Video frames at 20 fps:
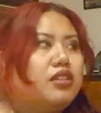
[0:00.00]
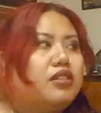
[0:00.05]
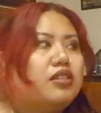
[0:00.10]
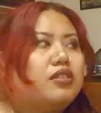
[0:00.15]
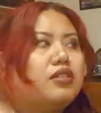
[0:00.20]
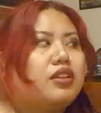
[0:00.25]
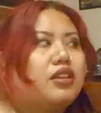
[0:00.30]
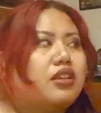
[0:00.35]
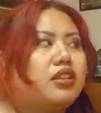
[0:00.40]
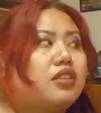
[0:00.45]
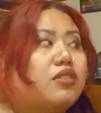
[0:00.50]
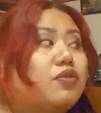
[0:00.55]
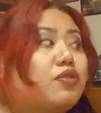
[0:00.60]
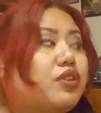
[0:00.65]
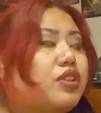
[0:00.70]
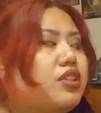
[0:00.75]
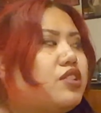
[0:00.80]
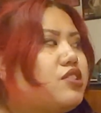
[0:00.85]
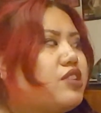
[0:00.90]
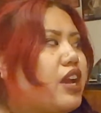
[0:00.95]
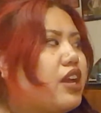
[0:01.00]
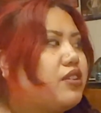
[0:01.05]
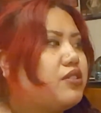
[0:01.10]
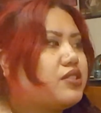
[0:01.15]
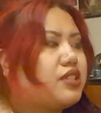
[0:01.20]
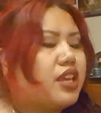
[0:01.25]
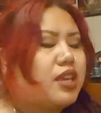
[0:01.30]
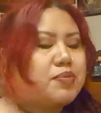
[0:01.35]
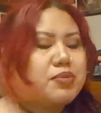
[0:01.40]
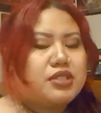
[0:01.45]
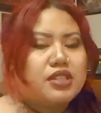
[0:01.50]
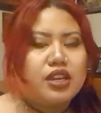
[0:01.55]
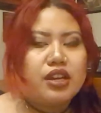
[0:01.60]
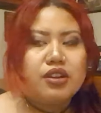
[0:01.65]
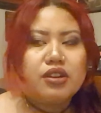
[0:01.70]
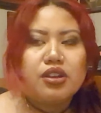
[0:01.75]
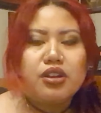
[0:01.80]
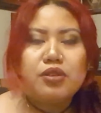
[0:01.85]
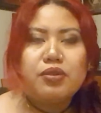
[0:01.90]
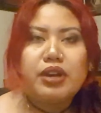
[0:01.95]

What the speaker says: But for the Shadowscapes Tarot,